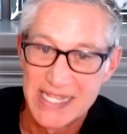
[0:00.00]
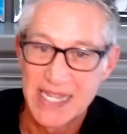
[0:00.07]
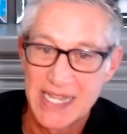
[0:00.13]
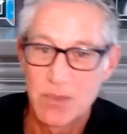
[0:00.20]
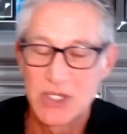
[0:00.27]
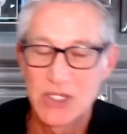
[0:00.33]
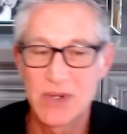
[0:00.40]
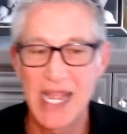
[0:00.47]

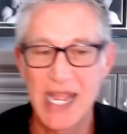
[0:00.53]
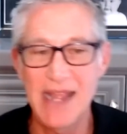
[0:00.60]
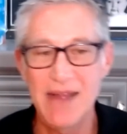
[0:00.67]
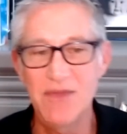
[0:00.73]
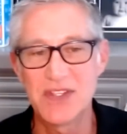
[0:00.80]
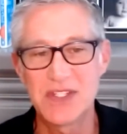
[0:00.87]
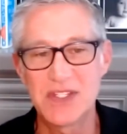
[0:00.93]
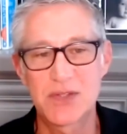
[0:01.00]
And when you
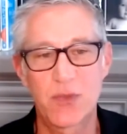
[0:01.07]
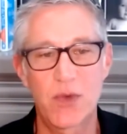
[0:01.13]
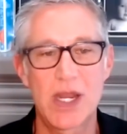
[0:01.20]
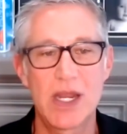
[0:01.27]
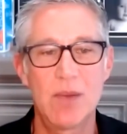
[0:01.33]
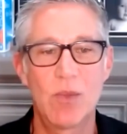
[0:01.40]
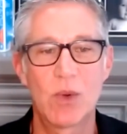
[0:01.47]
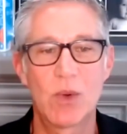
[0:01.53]
have this
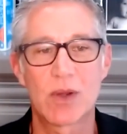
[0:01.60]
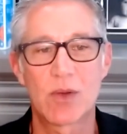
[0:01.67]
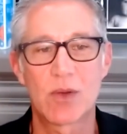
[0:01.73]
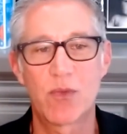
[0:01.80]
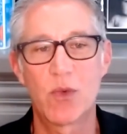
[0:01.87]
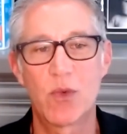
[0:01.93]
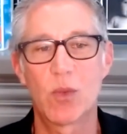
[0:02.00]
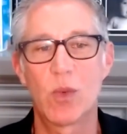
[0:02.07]
framework
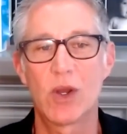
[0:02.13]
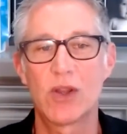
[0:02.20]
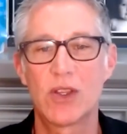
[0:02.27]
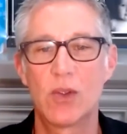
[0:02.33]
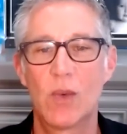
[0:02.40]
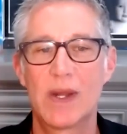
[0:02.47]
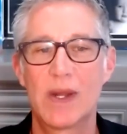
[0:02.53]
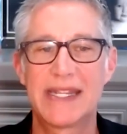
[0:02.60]
for where
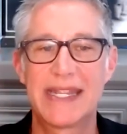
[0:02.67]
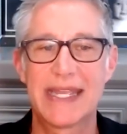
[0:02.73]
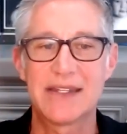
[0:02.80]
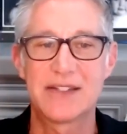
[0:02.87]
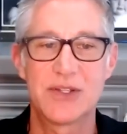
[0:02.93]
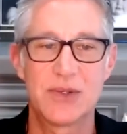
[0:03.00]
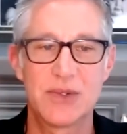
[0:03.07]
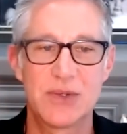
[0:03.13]
you want to
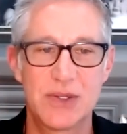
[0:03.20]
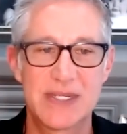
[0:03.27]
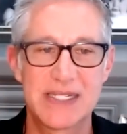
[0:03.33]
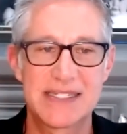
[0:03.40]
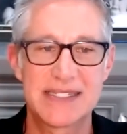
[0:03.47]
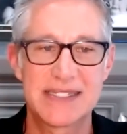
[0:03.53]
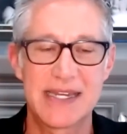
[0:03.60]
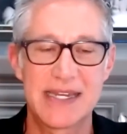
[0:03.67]
get to, you
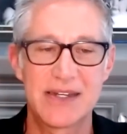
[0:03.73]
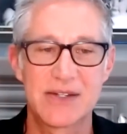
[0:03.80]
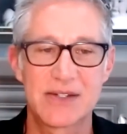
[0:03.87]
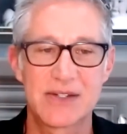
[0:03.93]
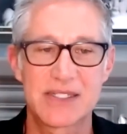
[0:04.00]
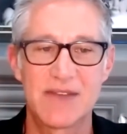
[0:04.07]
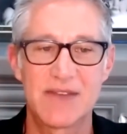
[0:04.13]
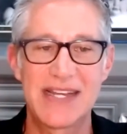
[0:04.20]
can say to
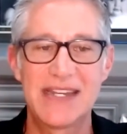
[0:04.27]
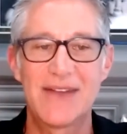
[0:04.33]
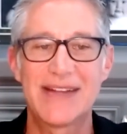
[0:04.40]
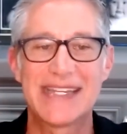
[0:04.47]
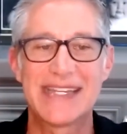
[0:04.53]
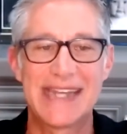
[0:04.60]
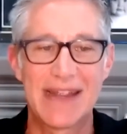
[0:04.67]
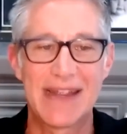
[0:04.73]
yourself, I know I
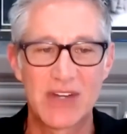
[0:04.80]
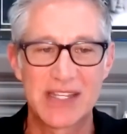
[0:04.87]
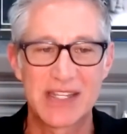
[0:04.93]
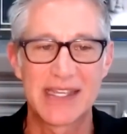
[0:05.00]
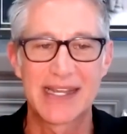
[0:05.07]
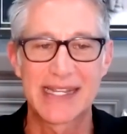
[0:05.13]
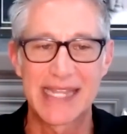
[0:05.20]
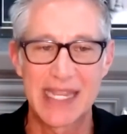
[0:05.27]
need
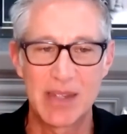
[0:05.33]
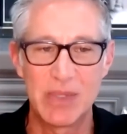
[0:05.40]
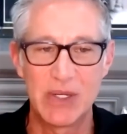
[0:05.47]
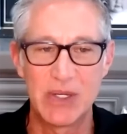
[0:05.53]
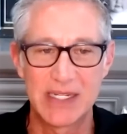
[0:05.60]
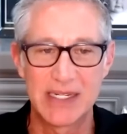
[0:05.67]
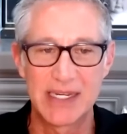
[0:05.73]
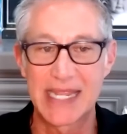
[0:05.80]
everything. I can't
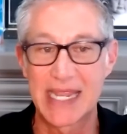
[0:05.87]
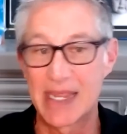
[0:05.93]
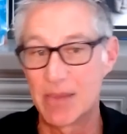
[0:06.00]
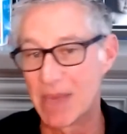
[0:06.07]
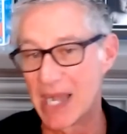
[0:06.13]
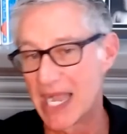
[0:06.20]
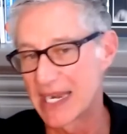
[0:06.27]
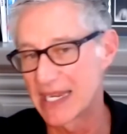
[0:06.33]
build it. I
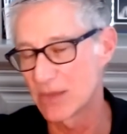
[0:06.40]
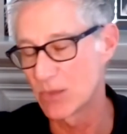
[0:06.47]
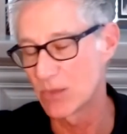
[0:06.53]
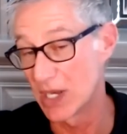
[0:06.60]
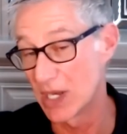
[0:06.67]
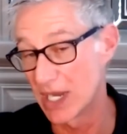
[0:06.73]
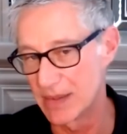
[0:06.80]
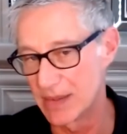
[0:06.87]
can't buy it.
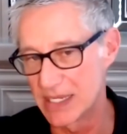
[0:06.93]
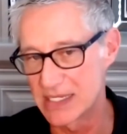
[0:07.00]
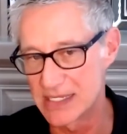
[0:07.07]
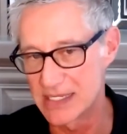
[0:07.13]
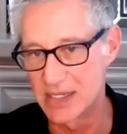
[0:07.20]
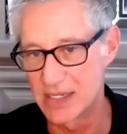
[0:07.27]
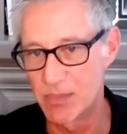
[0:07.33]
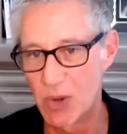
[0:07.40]
What I just
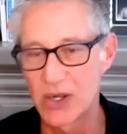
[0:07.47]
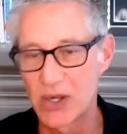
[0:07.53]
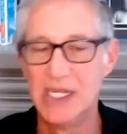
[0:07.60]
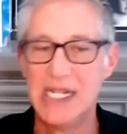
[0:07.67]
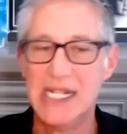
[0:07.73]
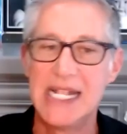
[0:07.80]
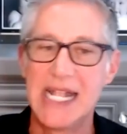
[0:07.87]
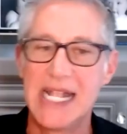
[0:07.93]
need to partner.
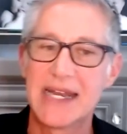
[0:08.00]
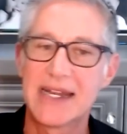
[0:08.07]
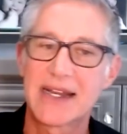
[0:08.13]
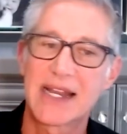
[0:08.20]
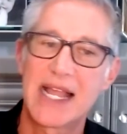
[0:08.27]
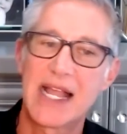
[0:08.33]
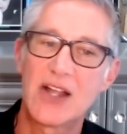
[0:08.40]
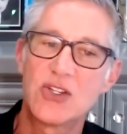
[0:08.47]
And it
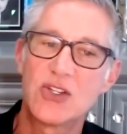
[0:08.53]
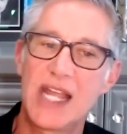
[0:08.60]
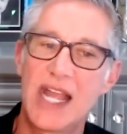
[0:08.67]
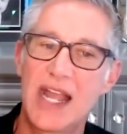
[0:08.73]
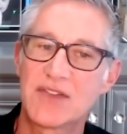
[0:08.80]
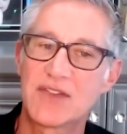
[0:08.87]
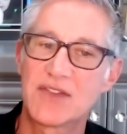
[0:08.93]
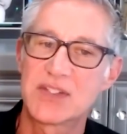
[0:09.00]
allowed you to
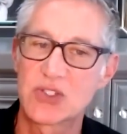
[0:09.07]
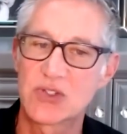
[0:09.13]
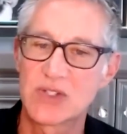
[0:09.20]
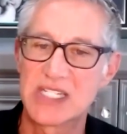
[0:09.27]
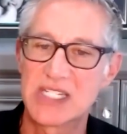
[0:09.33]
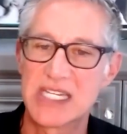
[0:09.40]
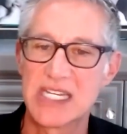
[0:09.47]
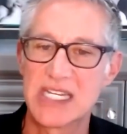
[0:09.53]
have some
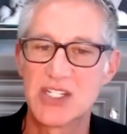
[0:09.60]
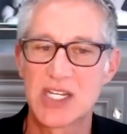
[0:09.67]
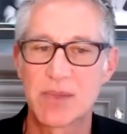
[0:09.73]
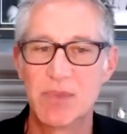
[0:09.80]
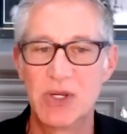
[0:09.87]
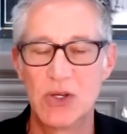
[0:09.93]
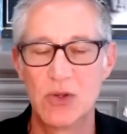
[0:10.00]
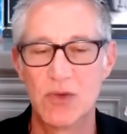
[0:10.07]
strategic
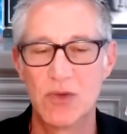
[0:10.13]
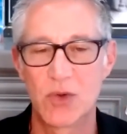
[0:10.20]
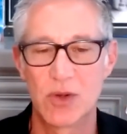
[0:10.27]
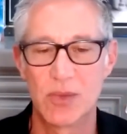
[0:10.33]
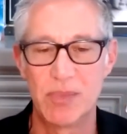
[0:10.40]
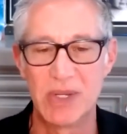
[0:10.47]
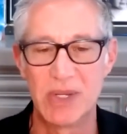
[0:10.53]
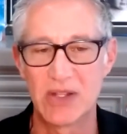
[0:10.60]

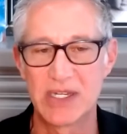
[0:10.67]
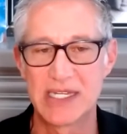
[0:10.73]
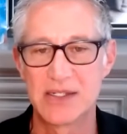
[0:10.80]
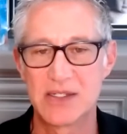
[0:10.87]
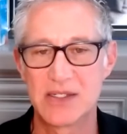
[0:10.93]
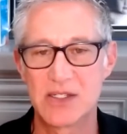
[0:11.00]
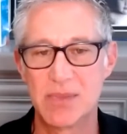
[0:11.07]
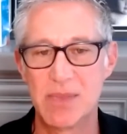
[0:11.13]
maneuverability
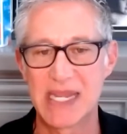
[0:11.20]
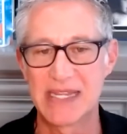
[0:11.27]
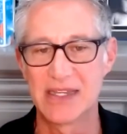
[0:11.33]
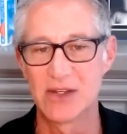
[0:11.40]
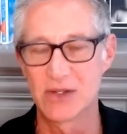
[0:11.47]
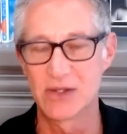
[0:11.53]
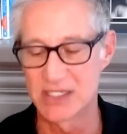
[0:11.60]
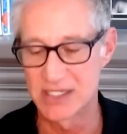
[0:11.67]
into making
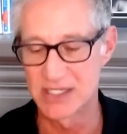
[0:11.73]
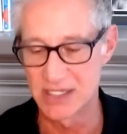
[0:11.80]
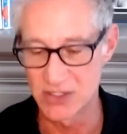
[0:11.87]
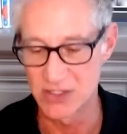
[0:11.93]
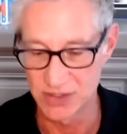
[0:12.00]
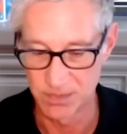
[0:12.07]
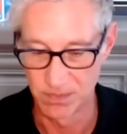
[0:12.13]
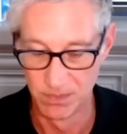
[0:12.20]
your
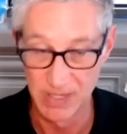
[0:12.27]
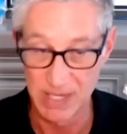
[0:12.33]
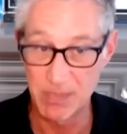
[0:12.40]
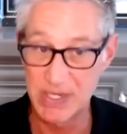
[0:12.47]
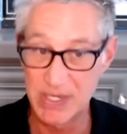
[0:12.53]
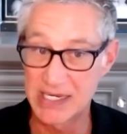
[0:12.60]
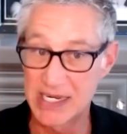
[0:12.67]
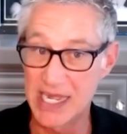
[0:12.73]
decisions.
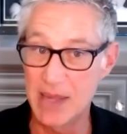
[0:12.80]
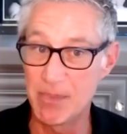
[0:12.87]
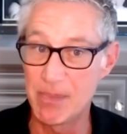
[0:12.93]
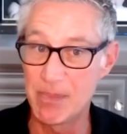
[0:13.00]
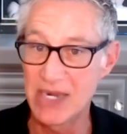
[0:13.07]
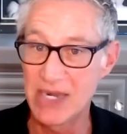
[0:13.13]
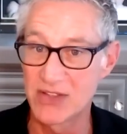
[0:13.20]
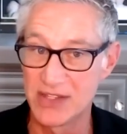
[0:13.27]
But it got
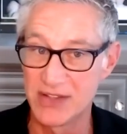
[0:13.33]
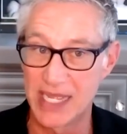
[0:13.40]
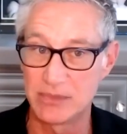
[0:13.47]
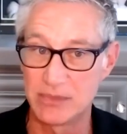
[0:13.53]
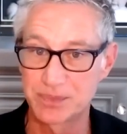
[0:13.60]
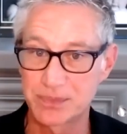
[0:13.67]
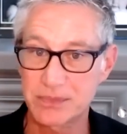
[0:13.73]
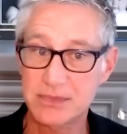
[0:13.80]
better than
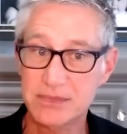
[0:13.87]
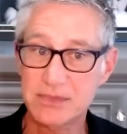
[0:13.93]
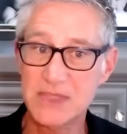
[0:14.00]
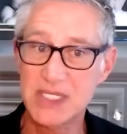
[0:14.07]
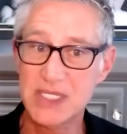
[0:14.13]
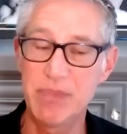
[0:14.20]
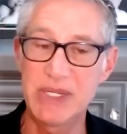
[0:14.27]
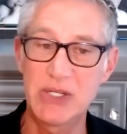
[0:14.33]
that,
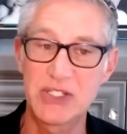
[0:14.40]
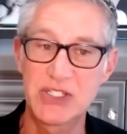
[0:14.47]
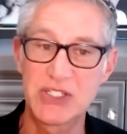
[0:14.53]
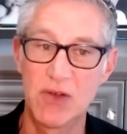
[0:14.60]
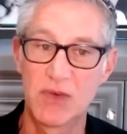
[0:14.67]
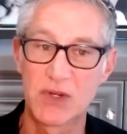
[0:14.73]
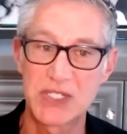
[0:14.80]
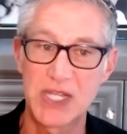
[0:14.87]
because
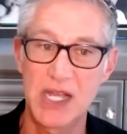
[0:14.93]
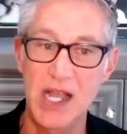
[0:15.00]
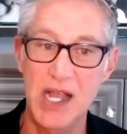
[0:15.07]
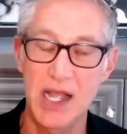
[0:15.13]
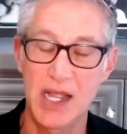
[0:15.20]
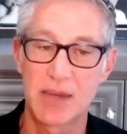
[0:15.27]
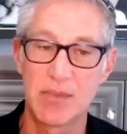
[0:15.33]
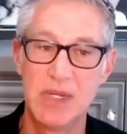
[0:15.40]
over
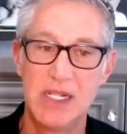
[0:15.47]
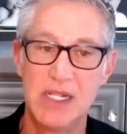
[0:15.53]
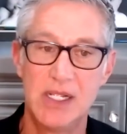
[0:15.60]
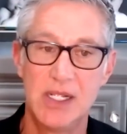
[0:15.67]
time,